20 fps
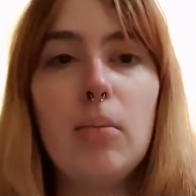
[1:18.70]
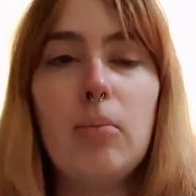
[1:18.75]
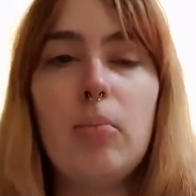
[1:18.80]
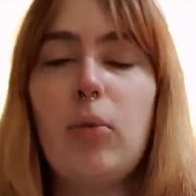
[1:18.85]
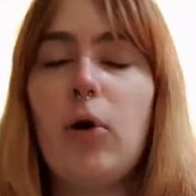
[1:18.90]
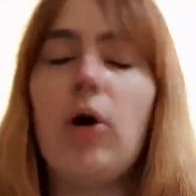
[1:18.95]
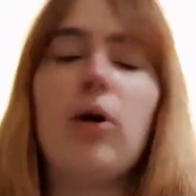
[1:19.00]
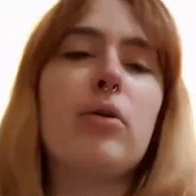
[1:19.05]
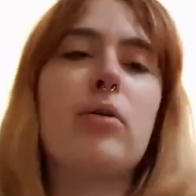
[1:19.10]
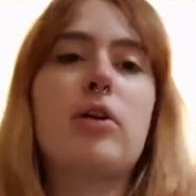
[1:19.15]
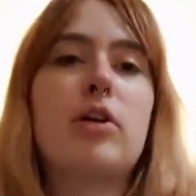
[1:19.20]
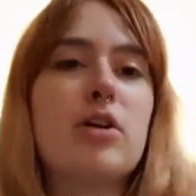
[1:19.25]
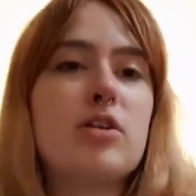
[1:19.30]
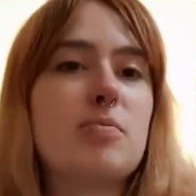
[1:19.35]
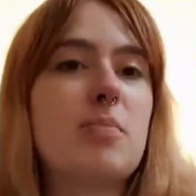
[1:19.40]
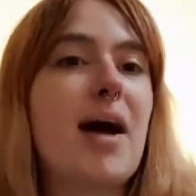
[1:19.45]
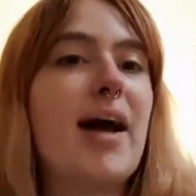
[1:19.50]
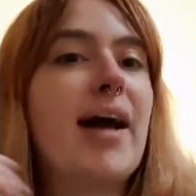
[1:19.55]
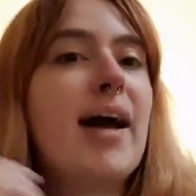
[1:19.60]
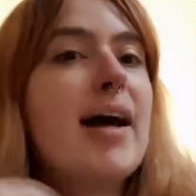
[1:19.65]
But because
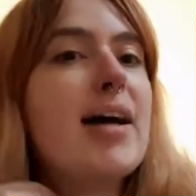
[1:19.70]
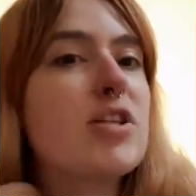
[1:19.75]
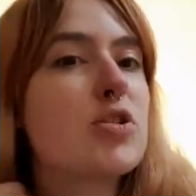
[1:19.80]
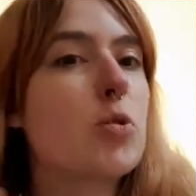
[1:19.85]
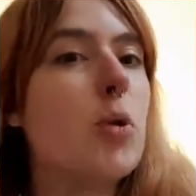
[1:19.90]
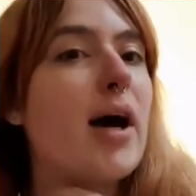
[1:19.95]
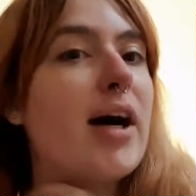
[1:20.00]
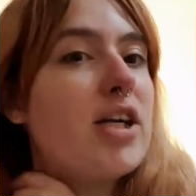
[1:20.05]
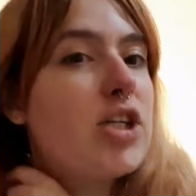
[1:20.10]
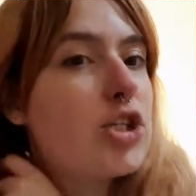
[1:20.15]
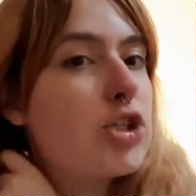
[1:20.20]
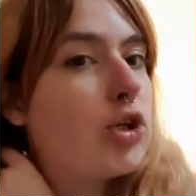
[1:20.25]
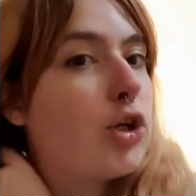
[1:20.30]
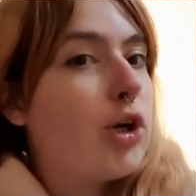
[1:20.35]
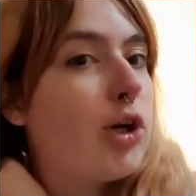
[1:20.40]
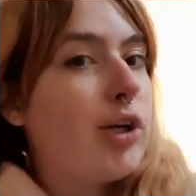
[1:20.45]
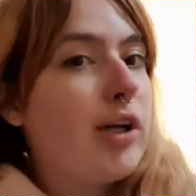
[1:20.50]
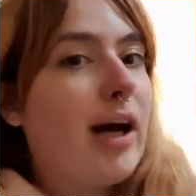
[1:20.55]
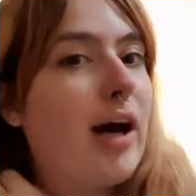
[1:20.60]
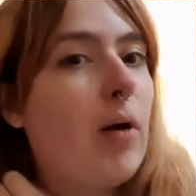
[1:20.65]
my hair's quite
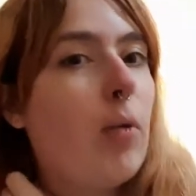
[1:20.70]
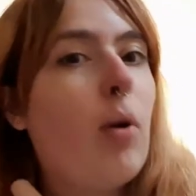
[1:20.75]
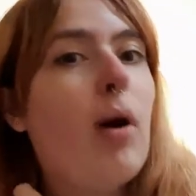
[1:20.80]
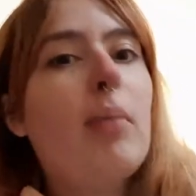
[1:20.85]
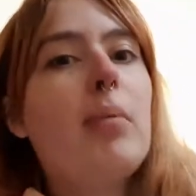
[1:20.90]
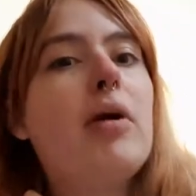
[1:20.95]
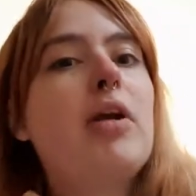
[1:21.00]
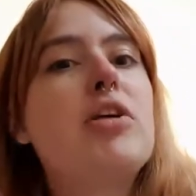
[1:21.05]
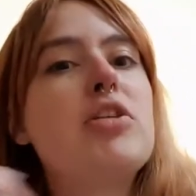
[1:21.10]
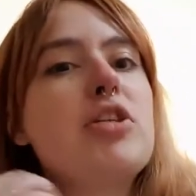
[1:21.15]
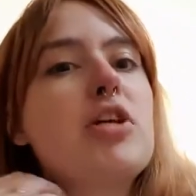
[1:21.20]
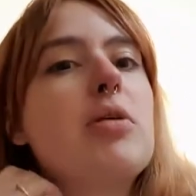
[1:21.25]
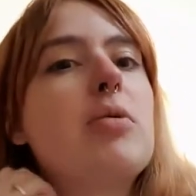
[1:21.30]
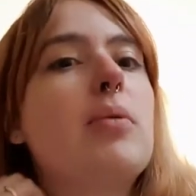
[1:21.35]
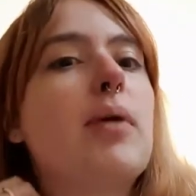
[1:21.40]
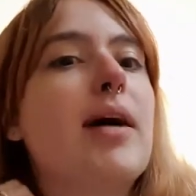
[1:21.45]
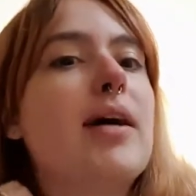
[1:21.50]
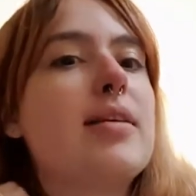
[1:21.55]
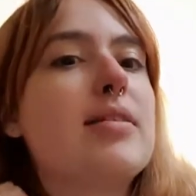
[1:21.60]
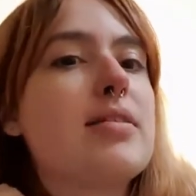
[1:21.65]
short now, what I'm going to
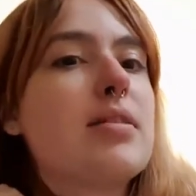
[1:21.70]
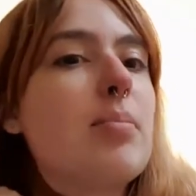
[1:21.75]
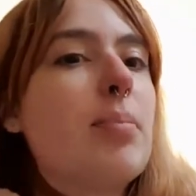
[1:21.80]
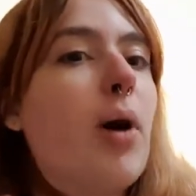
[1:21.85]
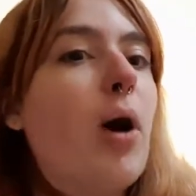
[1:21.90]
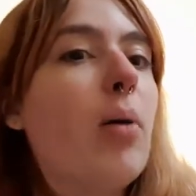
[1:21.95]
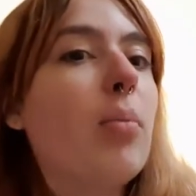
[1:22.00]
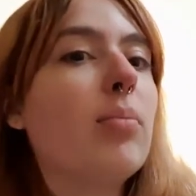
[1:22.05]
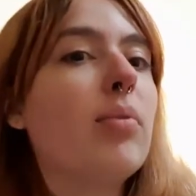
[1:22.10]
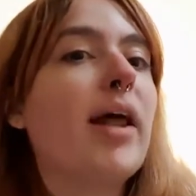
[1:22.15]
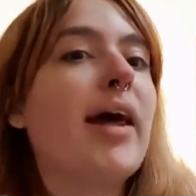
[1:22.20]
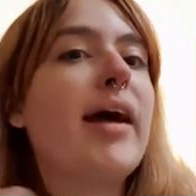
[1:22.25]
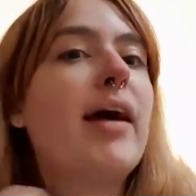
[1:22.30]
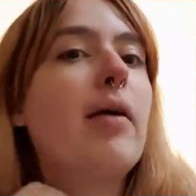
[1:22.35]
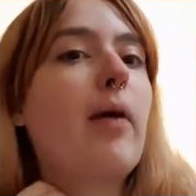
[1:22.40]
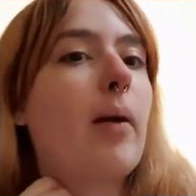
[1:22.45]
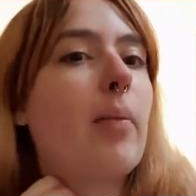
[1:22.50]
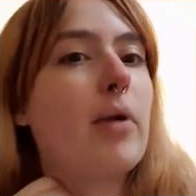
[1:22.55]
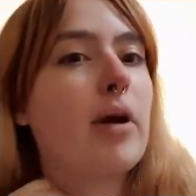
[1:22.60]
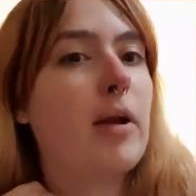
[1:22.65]
do is the bottom layer
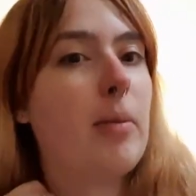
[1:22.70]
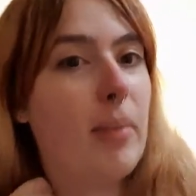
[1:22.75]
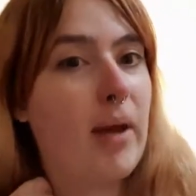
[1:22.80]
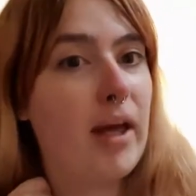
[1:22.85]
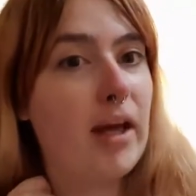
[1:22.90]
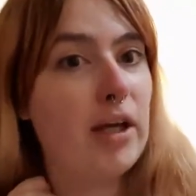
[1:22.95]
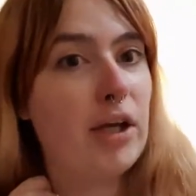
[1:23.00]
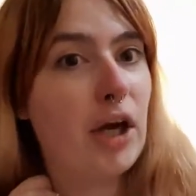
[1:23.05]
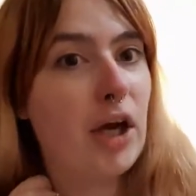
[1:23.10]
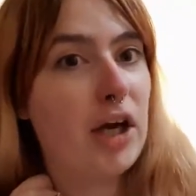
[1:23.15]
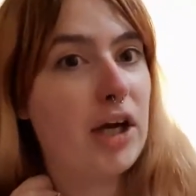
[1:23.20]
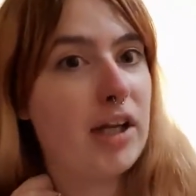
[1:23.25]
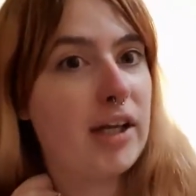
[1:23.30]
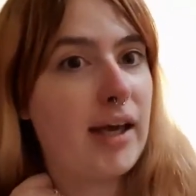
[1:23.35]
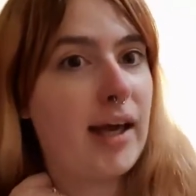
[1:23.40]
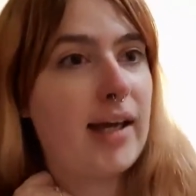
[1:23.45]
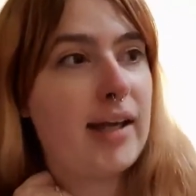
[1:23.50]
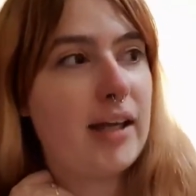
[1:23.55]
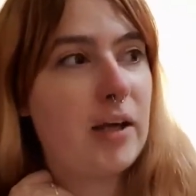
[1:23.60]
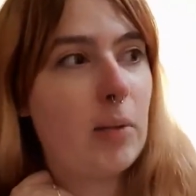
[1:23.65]
I'm going to pin curl
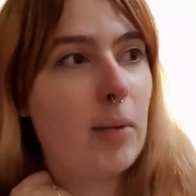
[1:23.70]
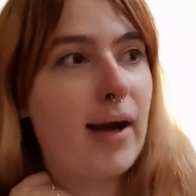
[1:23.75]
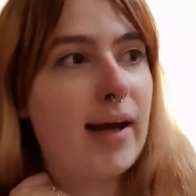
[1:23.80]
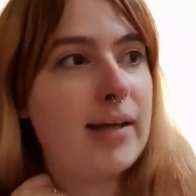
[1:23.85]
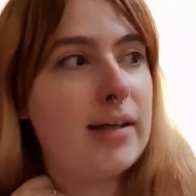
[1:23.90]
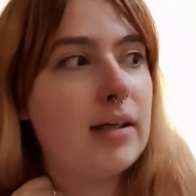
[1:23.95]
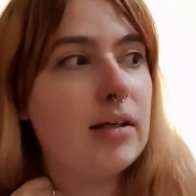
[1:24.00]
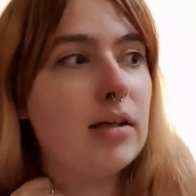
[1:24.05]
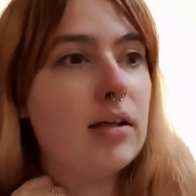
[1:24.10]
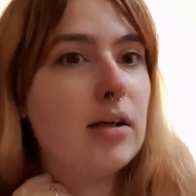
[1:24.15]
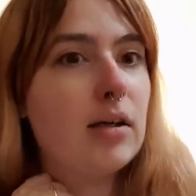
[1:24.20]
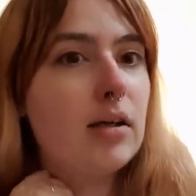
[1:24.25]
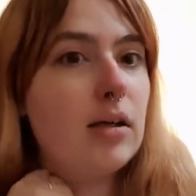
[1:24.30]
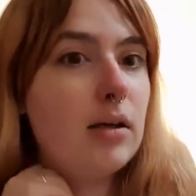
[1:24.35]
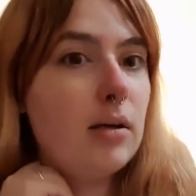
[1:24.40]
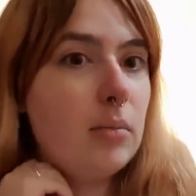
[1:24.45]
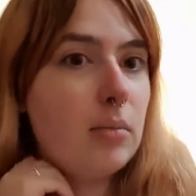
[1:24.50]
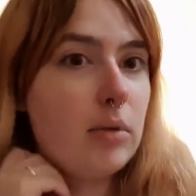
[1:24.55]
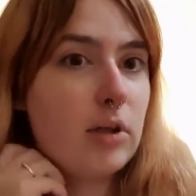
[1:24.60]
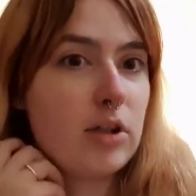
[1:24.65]
it anyway,
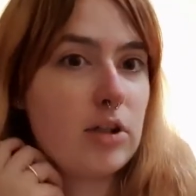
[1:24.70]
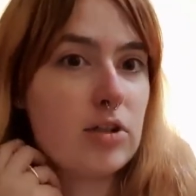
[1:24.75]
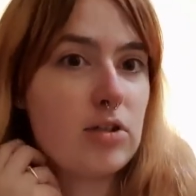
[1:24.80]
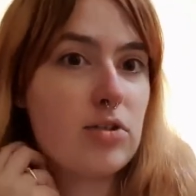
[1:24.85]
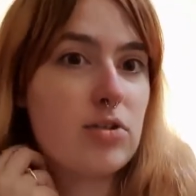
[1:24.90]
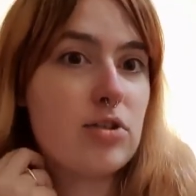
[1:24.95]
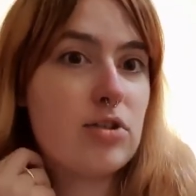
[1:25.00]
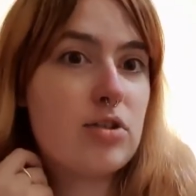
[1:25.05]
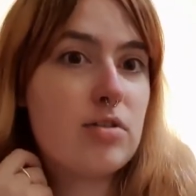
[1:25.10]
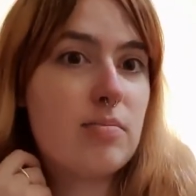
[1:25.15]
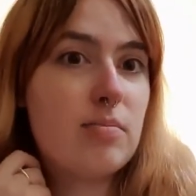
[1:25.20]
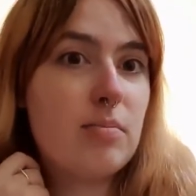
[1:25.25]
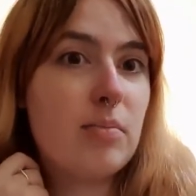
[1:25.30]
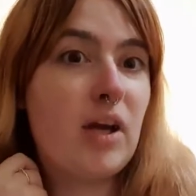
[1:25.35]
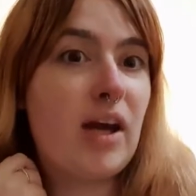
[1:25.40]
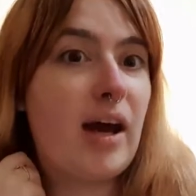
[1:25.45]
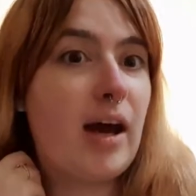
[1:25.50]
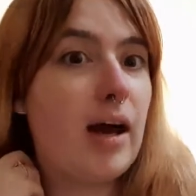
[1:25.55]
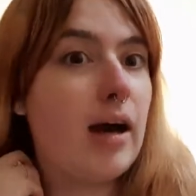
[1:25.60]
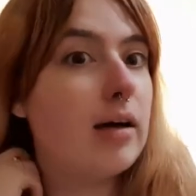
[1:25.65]
because my
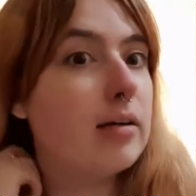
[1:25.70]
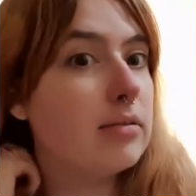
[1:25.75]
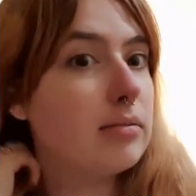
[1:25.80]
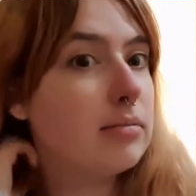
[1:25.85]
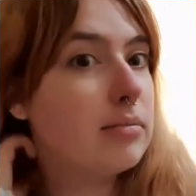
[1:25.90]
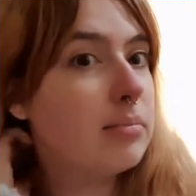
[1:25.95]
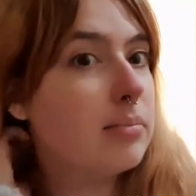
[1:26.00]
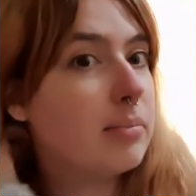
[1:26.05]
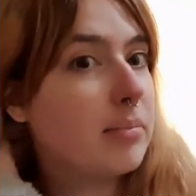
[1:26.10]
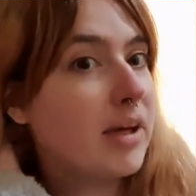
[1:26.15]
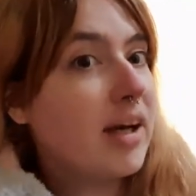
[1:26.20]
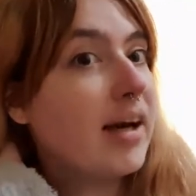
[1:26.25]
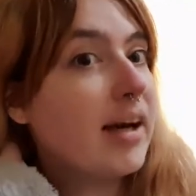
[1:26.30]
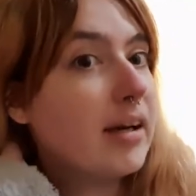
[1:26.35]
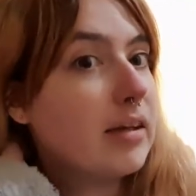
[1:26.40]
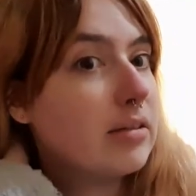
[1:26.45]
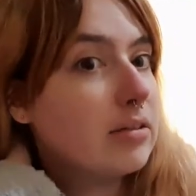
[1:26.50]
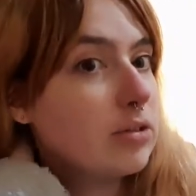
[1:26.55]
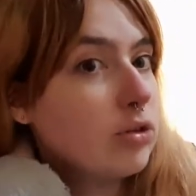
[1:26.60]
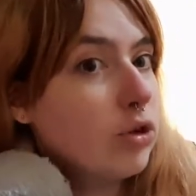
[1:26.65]
hair
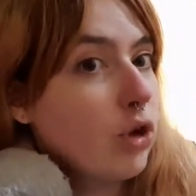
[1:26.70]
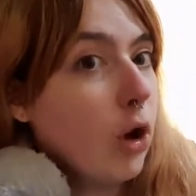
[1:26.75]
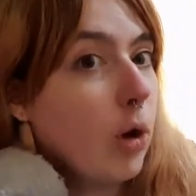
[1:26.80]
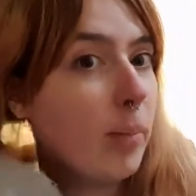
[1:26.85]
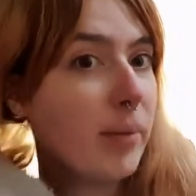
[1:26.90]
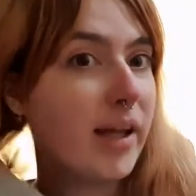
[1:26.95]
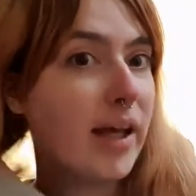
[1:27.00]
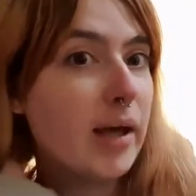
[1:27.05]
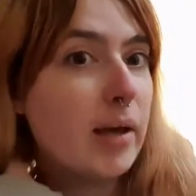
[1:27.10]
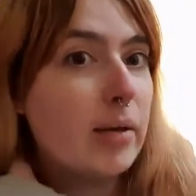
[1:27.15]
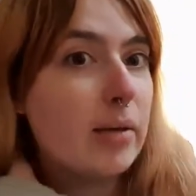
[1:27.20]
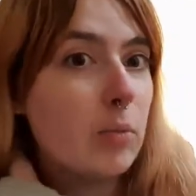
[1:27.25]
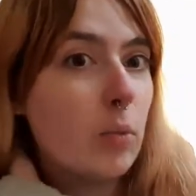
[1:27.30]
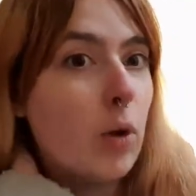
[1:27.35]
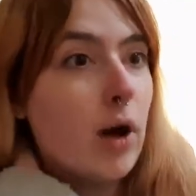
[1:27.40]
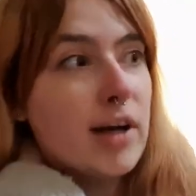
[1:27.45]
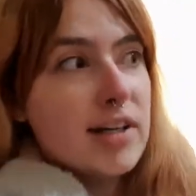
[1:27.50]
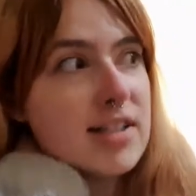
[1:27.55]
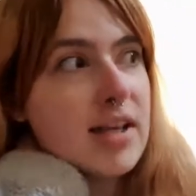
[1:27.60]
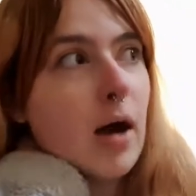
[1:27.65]
normally
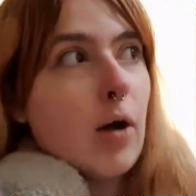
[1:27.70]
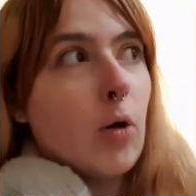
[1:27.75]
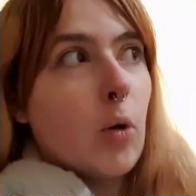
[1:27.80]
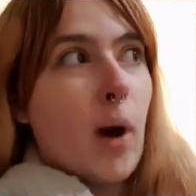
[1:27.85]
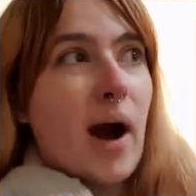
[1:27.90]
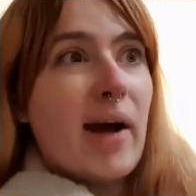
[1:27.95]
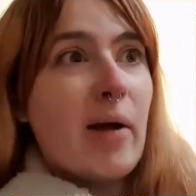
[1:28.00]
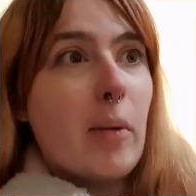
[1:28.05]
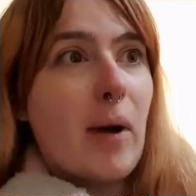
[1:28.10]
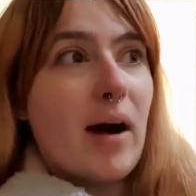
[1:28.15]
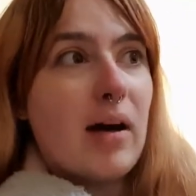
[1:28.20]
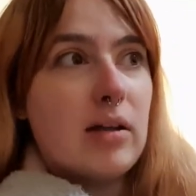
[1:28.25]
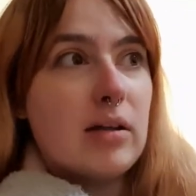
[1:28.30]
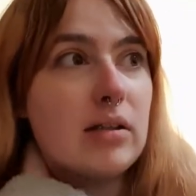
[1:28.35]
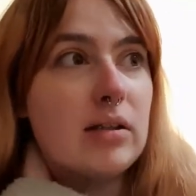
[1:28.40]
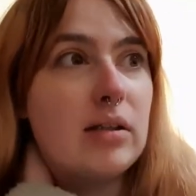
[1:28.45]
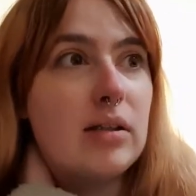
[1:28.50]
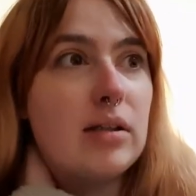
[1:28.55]
works out quite well